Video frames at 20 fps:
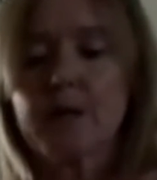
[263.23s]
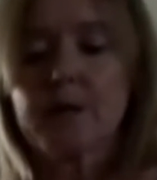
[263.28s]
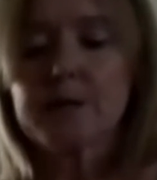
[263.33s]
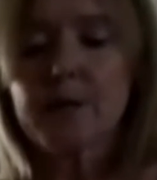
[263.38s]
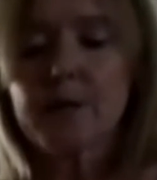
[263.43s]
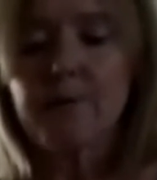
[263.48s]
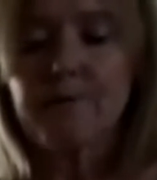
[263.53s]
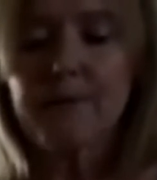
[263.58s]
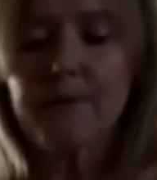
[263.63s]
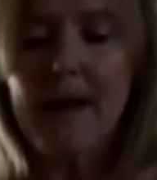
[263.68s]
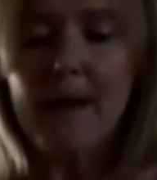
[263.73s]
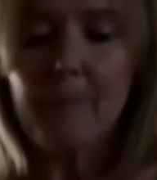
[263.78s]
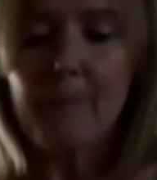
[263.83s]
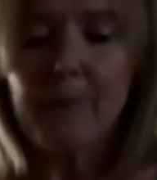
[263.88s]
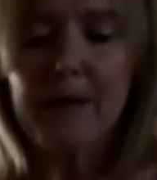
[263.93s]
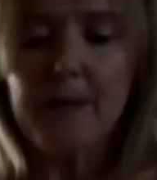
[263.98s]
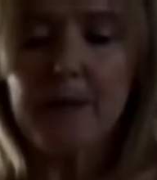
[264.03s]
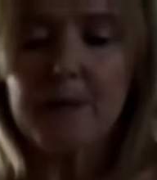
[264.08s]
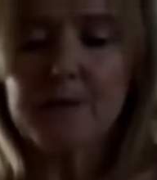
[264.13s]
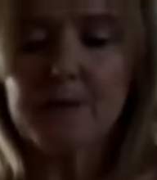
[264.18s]
So flat
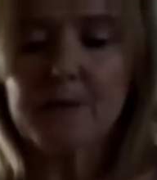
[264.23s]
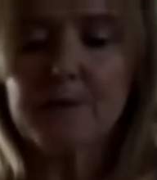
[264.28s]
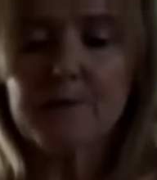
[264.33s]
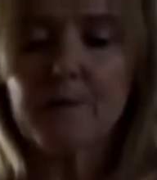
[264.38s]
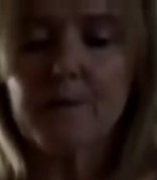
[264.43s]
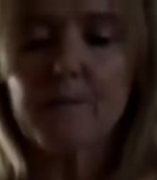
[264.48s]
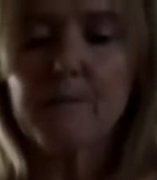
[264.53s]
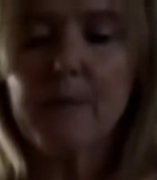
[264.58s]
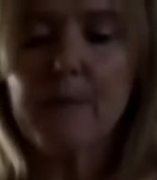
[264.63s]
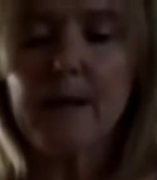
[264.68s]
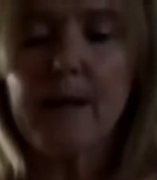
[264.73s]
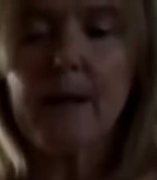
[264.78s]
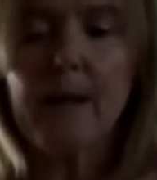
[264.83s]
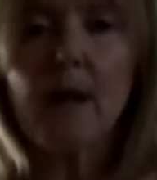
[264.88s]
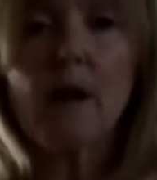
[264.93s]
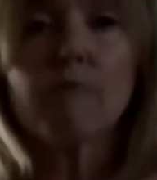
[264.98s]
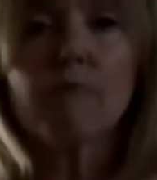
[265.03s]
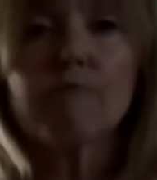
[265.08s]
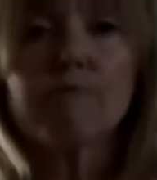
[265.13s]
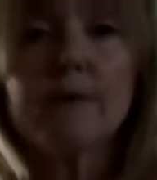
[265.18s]
peaches for me
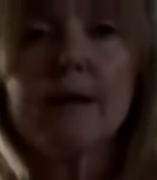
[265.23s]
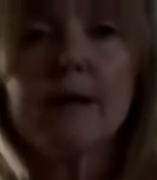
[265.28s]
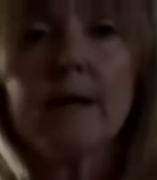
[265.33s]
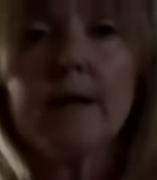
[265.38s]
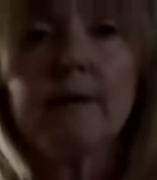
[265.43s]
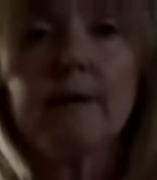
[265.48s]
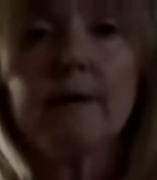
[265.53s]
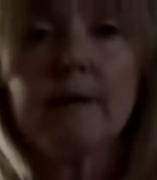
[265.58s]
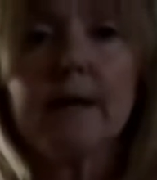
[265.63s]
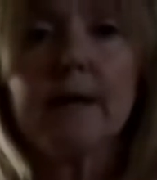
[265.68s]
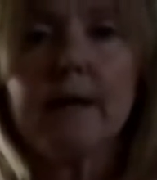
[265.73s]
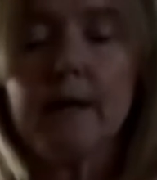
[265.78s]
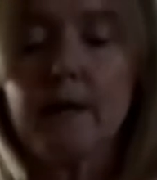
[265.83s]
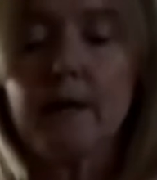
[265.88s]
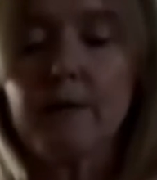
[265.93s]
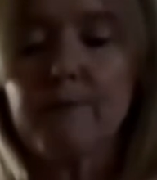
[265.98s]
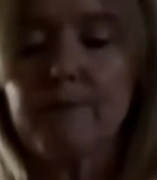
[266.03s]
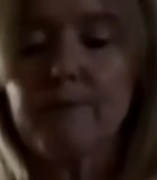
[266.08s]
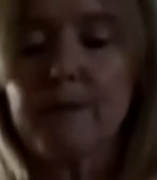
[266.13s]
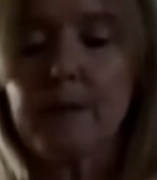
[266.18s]
are really, really
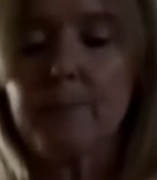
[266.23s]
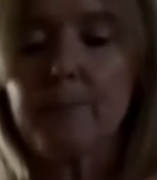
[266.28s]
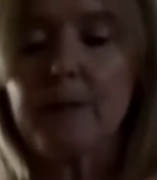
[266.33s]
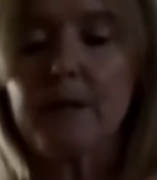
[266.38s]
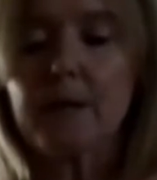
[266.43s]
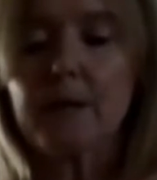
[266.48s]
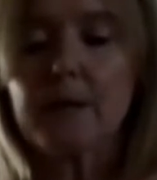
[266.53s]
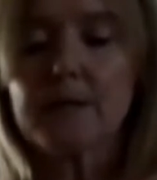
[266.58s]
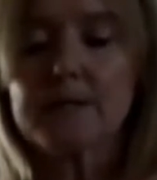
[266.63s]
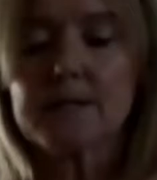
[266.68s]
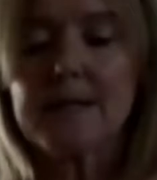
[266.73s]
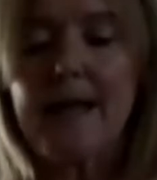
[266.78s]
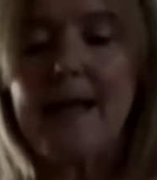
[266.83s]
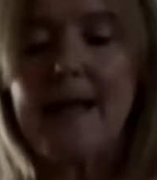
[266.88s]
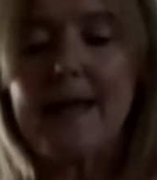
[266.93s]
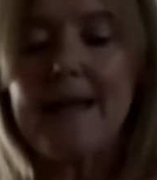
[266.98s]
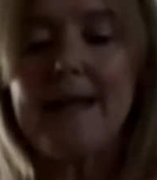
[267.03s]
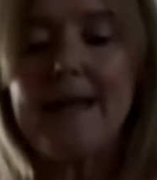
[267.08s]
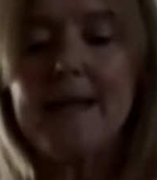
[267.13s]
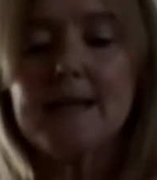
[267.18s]
lovely because they're
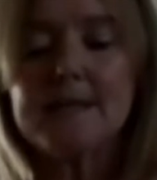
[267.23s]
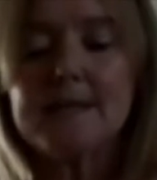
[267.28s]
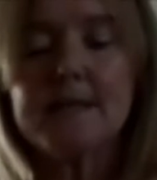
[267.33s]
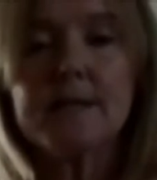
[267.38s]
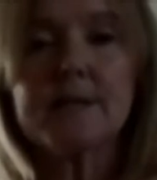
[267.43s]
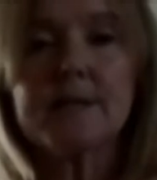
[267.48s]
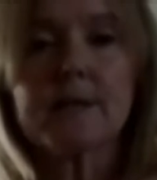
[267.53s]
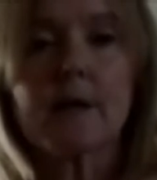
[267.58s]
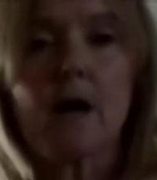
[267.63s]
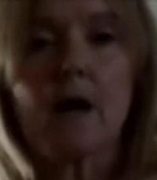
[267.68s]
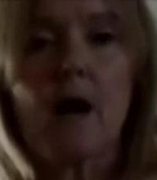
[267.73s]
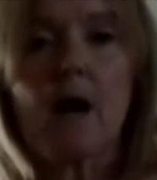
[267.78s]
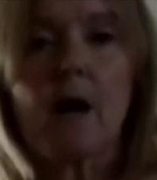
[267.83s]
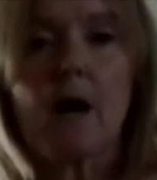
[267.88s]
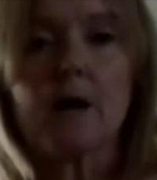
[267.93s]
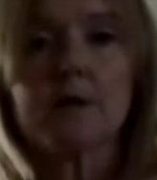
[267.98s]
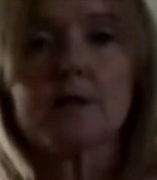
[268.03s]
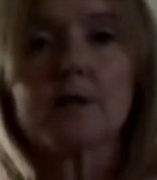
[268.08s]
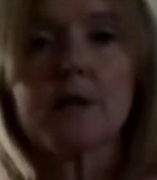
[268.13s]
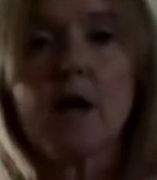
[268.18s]
easy to
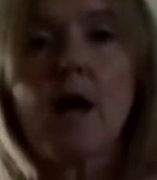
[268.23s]
cut.